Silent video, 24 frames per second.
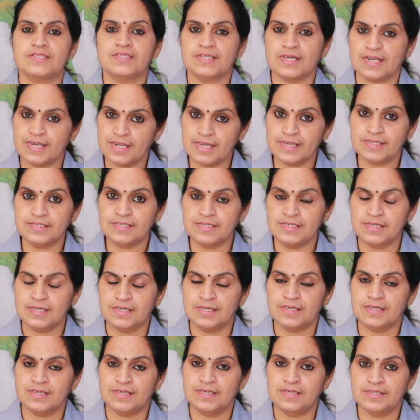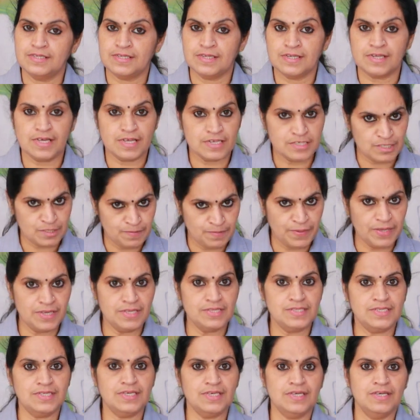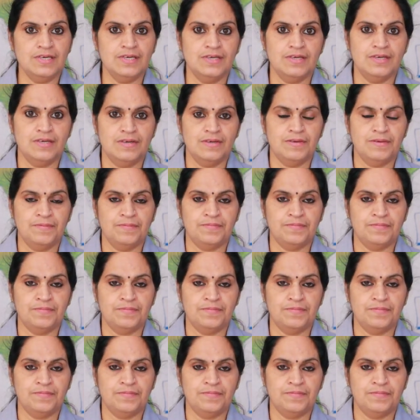select indent spacing,